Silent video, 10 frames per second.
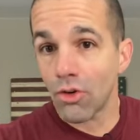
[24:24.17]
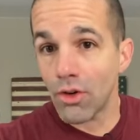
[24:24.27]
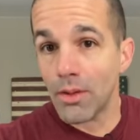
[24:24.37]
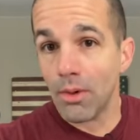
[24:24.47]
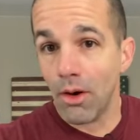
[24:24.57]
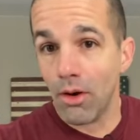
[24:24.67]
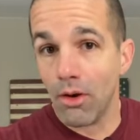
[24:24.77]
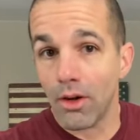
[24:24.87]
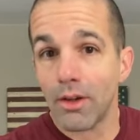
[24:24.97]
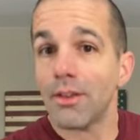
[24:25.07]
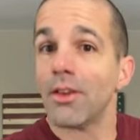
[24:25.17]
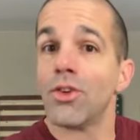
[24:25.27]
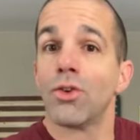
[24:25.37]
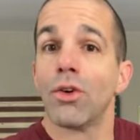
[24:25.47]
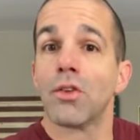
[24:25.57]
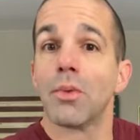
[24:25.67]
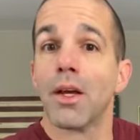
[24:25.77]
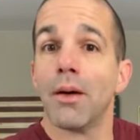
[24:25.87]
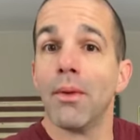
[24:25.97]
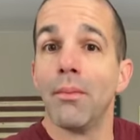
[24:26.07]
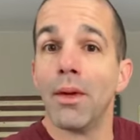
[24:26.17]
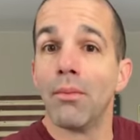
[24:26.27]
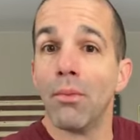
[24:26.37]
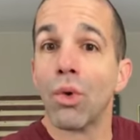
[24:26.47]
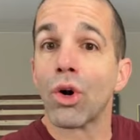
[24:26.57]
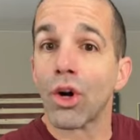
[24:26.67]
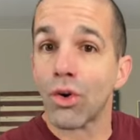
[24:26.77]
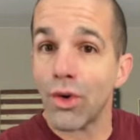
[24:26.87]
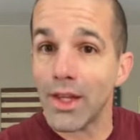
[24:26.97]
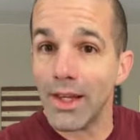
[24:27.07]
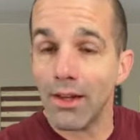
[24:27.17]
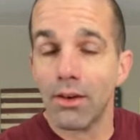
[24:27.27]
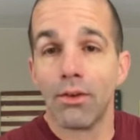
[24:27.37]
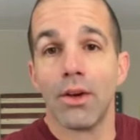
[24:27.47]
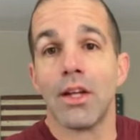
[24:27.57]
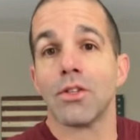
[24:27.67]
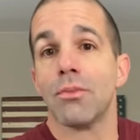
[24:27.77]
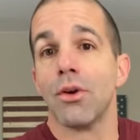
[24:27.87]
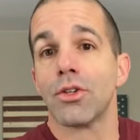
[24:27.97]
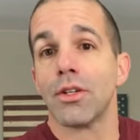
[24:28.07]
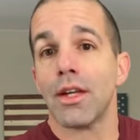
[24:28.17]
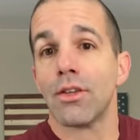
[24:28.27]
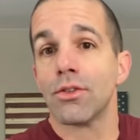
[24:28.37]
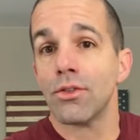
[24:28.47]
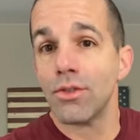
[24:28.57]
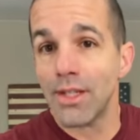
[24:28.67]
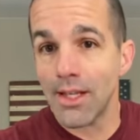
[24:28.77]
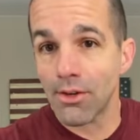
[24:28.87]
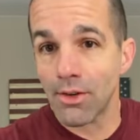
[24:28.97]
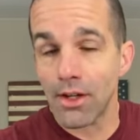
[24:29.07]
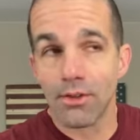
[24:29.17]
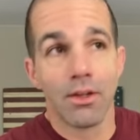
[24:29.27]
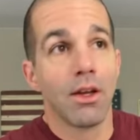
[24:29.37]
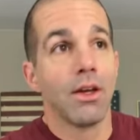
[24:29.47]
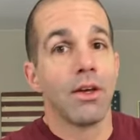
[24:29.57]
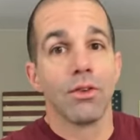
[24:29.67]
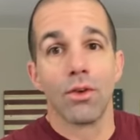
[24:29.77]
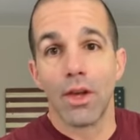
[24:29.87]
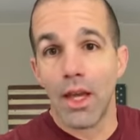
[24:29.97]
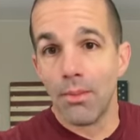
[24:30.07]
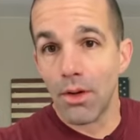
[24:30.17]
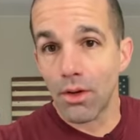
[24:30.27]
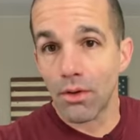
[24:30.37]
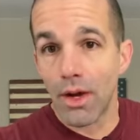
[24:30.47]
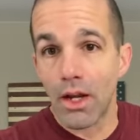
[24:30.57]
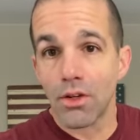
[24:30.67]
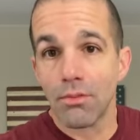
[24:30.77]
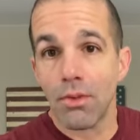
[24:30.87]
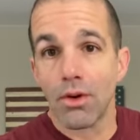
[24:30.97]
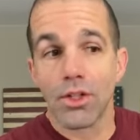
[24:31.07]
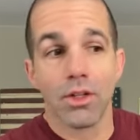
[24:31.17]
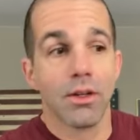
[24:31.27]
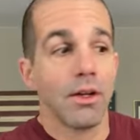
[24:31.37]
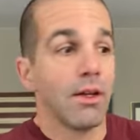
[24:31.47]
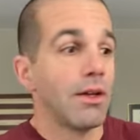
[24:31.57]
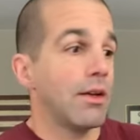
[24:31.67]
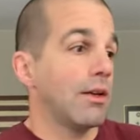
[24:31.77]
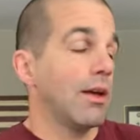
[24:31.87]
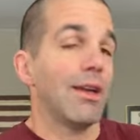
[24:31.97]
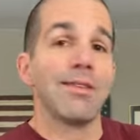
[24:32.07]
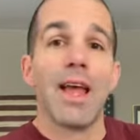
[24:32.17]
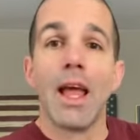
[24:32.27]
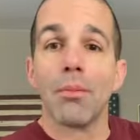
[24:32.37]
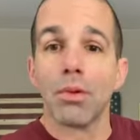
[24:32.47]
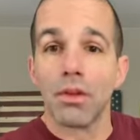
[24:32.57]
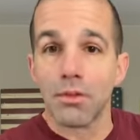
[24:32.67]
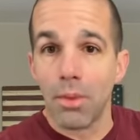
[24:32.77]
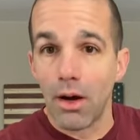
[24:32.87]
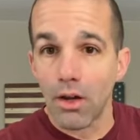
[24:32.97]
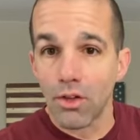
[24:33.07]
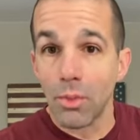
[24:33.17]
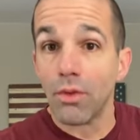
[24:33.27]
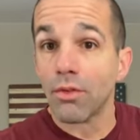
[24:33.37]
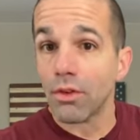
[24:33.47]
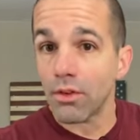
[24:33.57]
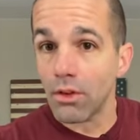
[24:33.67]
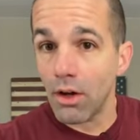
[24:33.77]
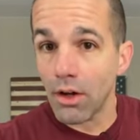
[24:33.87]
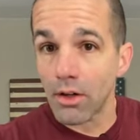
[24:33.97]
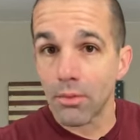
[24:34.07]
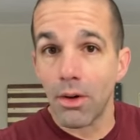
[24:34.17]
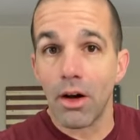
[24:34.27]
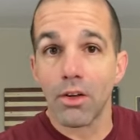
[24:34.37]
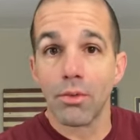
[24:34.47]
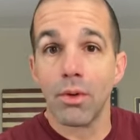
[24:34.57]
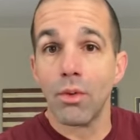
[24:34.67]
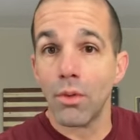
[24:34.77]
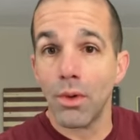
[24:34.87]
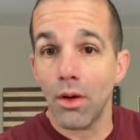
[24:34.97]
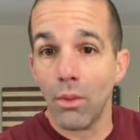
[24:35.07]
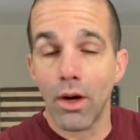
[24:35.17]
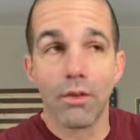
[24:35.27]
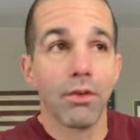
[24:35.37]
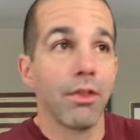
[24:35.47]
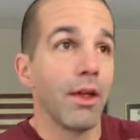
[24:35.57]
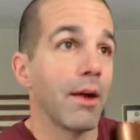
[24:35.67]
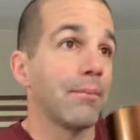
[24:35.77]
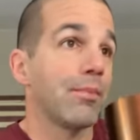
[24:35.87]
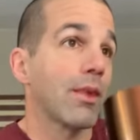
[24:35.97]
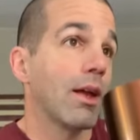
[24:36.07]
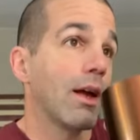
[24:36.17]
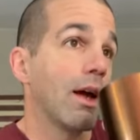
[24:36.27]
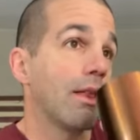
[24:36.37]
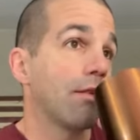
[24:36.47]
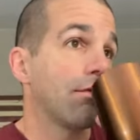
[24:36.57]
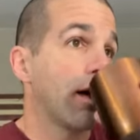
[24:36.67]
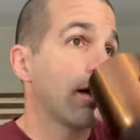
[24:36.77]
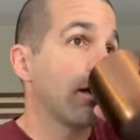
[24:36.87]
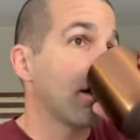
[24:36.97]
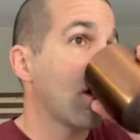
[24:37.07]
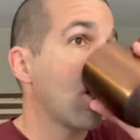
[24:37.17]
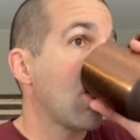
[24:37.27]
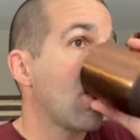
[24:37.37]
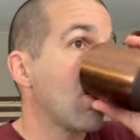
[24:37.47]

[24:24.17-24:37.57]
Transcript: creep on, the joints become a bit more creaky. Range of motion tends to decrease. So keeping your range of motion as ample as possible for as long as possible would be a wonderful thing. And then finally,